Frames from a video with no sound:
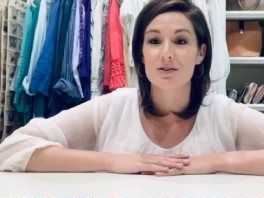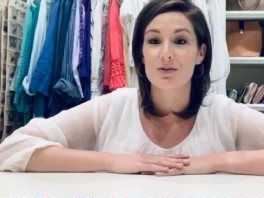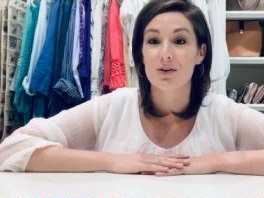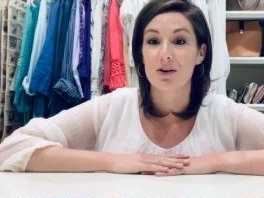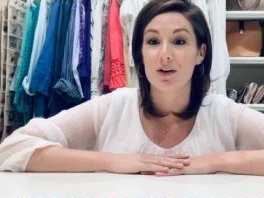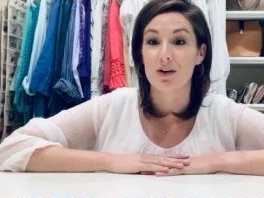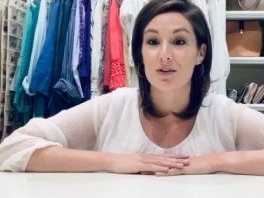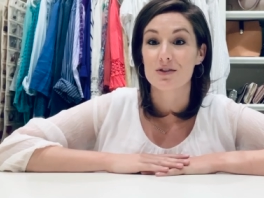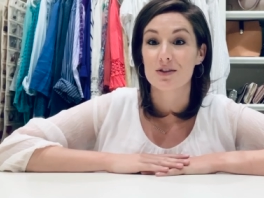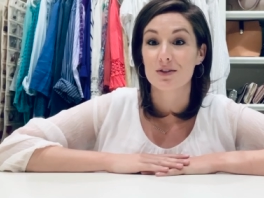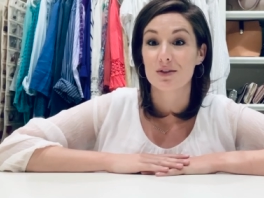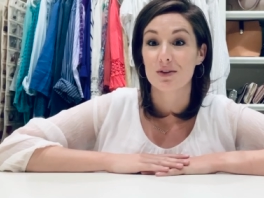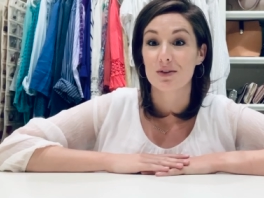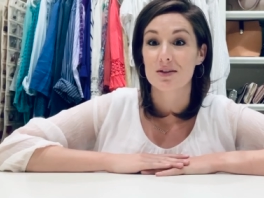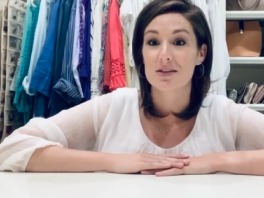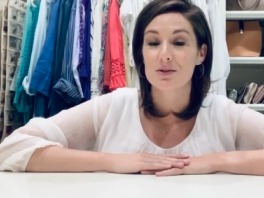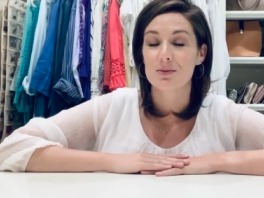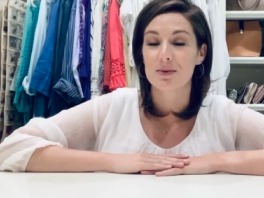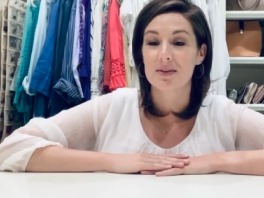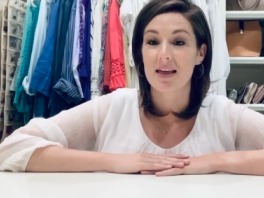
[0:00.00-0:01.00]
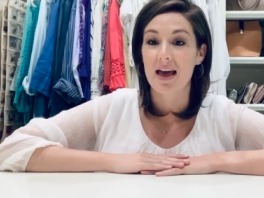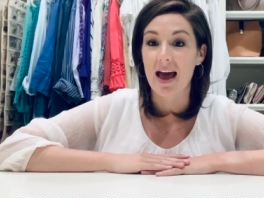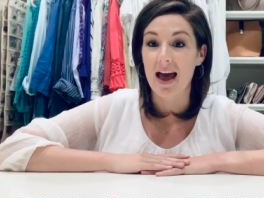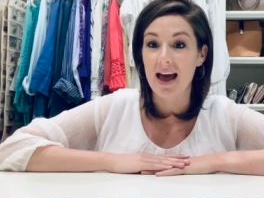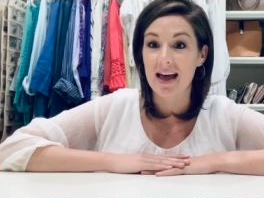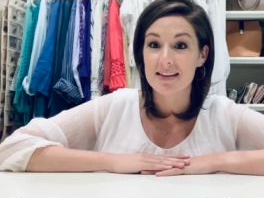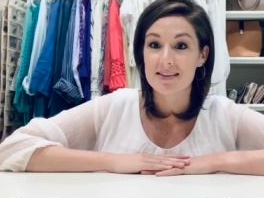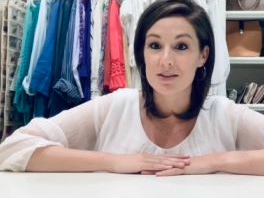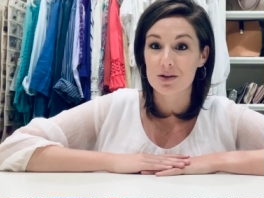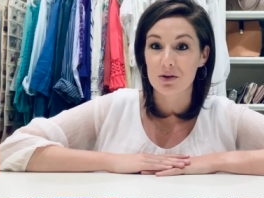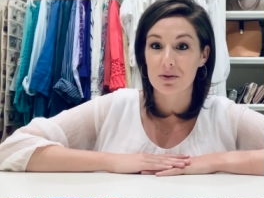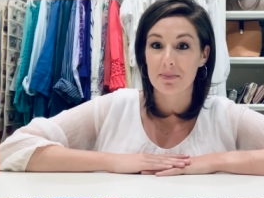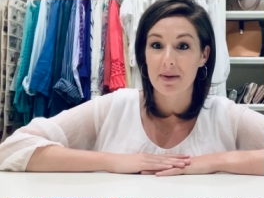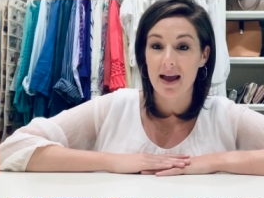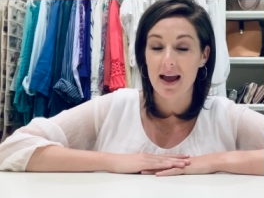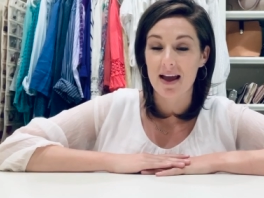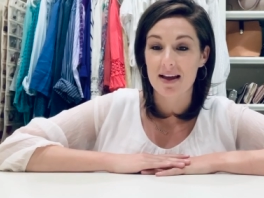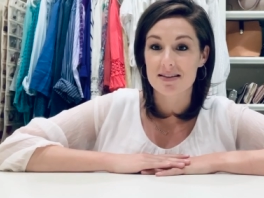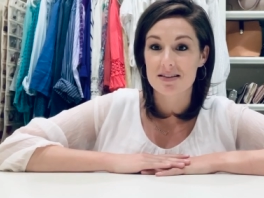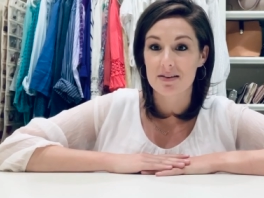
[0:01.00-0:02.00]
You can also do this with hats or
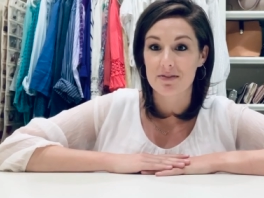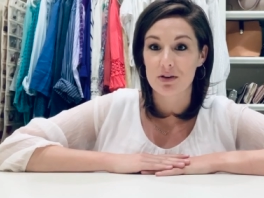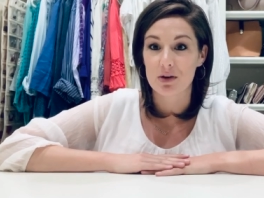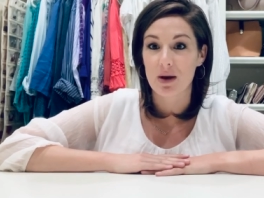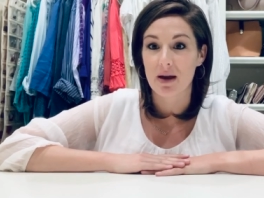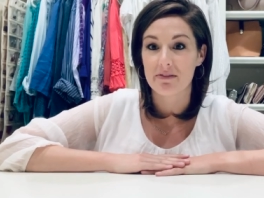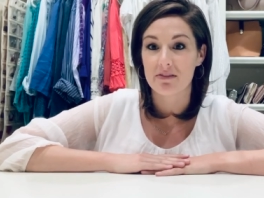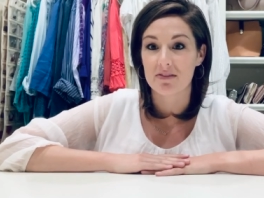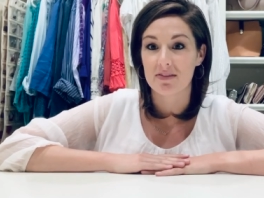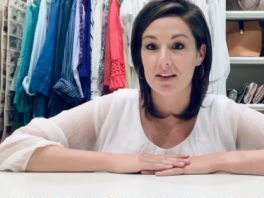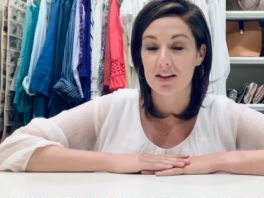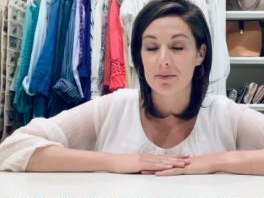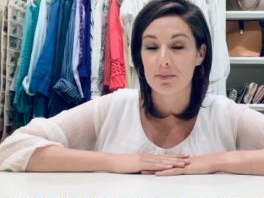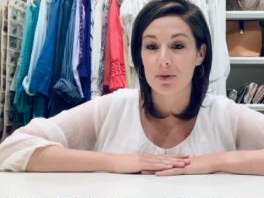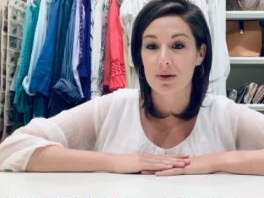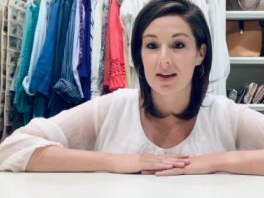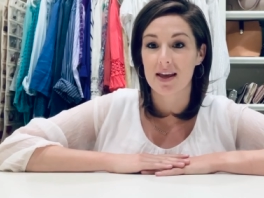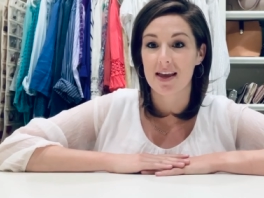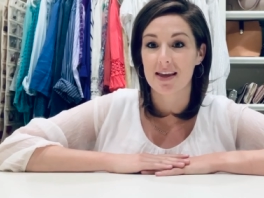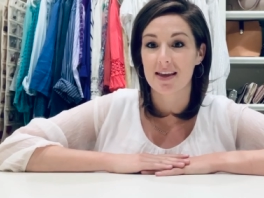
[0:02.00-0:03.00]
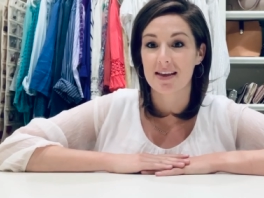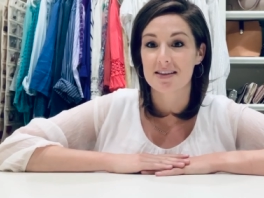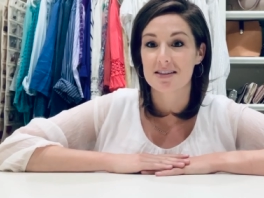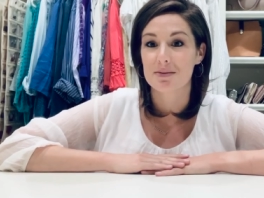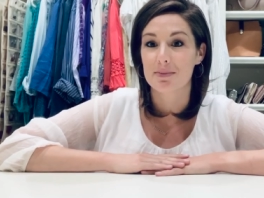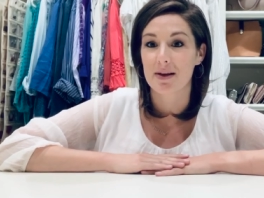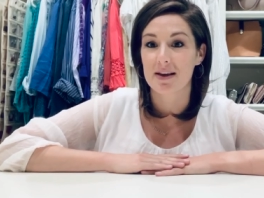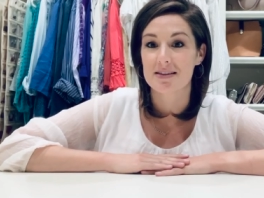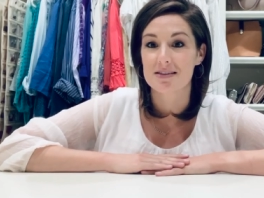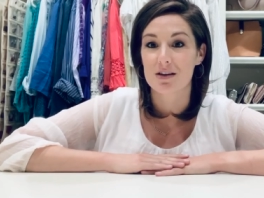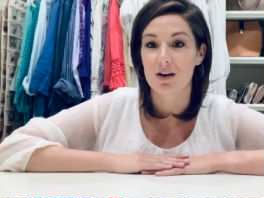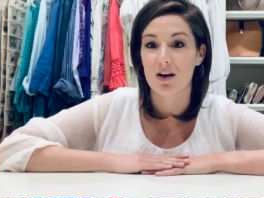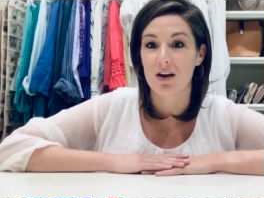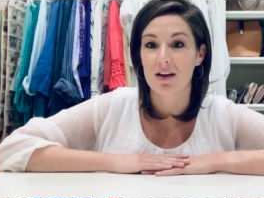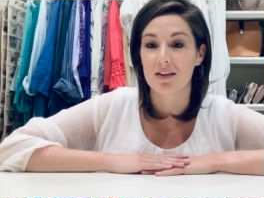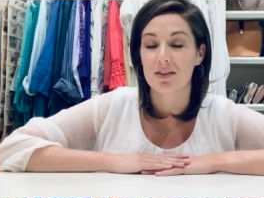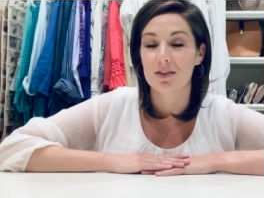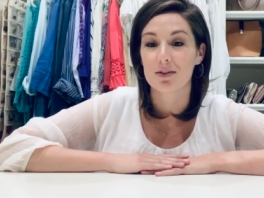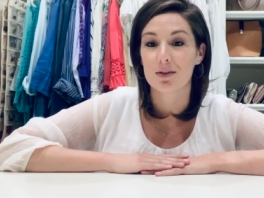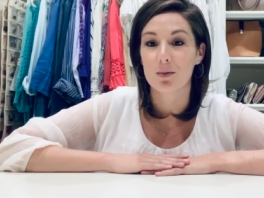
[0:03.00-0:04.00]
bags if you have available hanging space
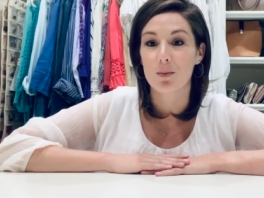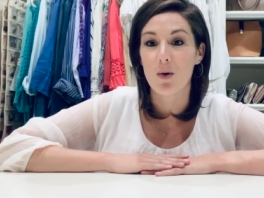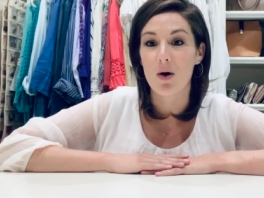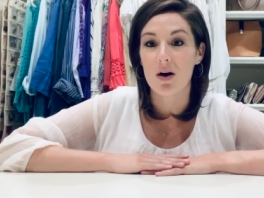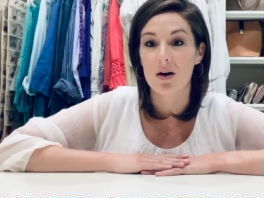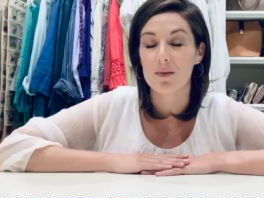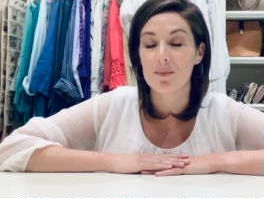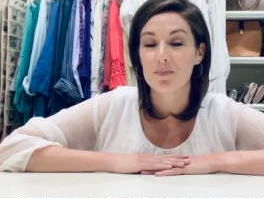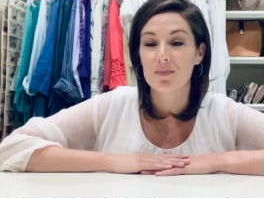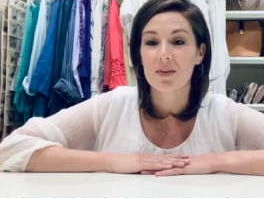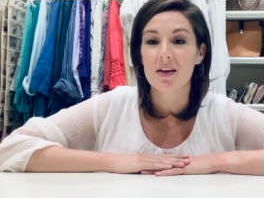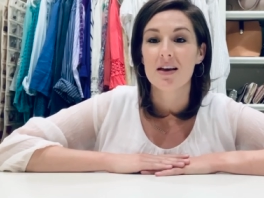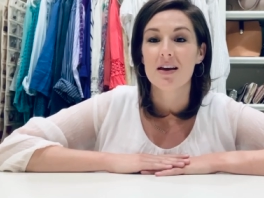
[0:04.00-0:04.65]
on the wall.